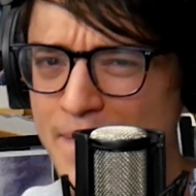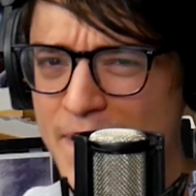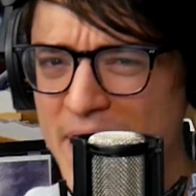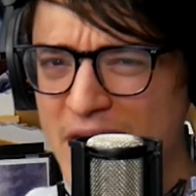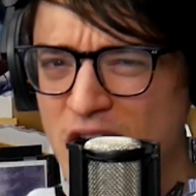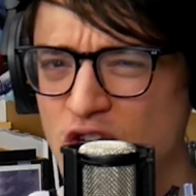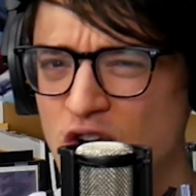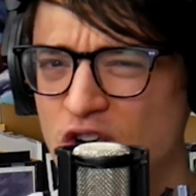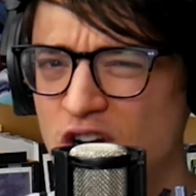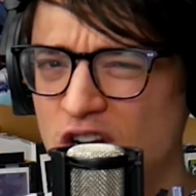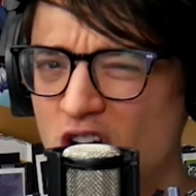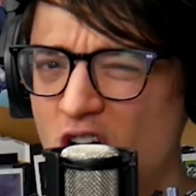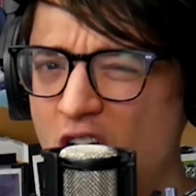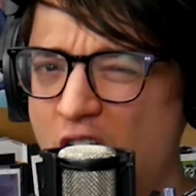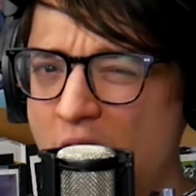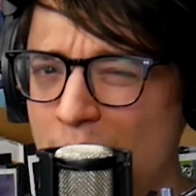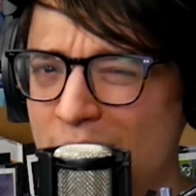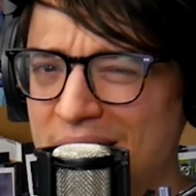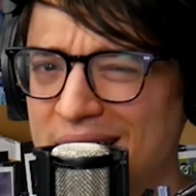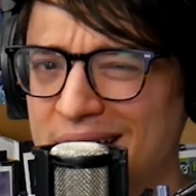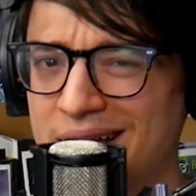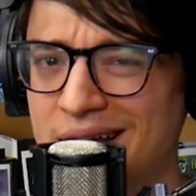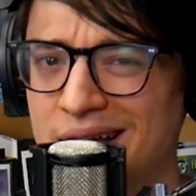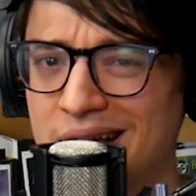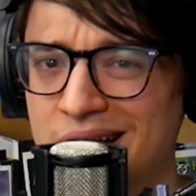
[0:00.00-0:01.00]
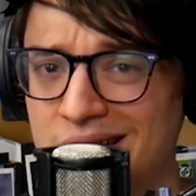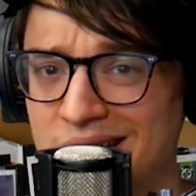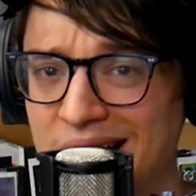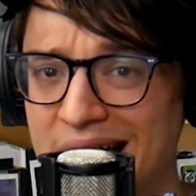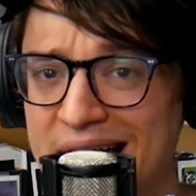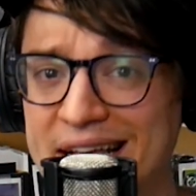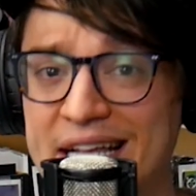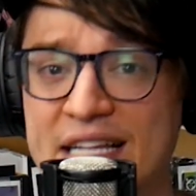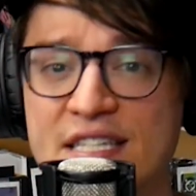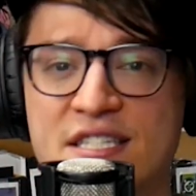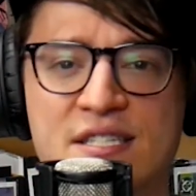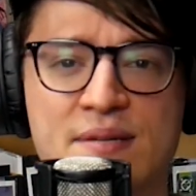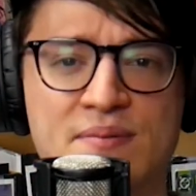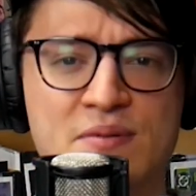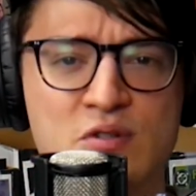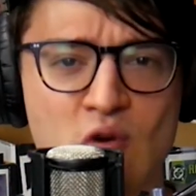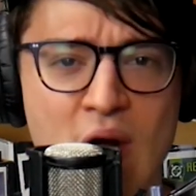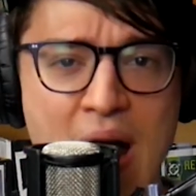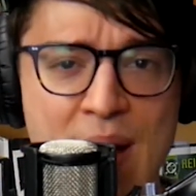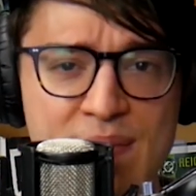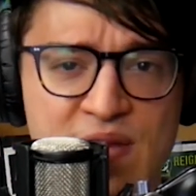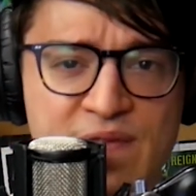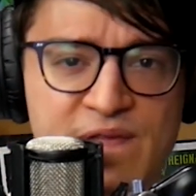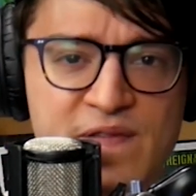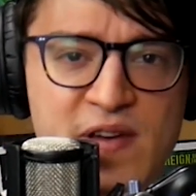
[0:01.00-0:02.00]
Make sure to comment, like, and
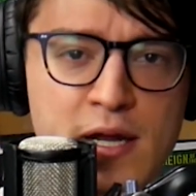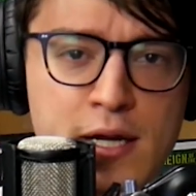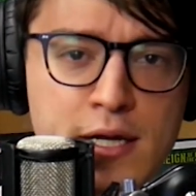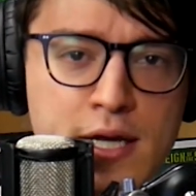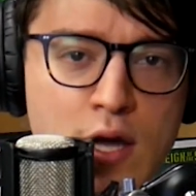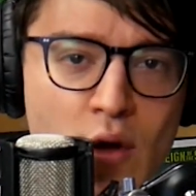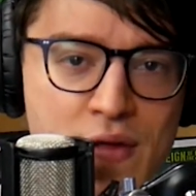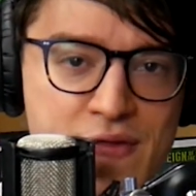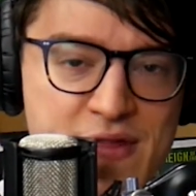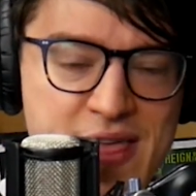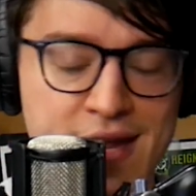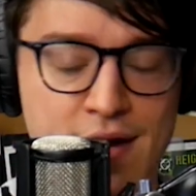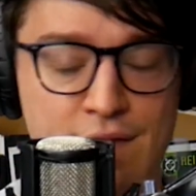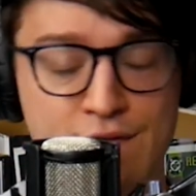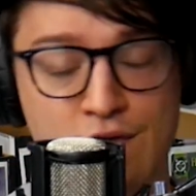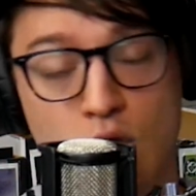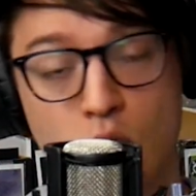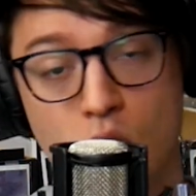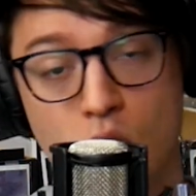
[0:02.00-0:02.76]
subscribe the video, and then, of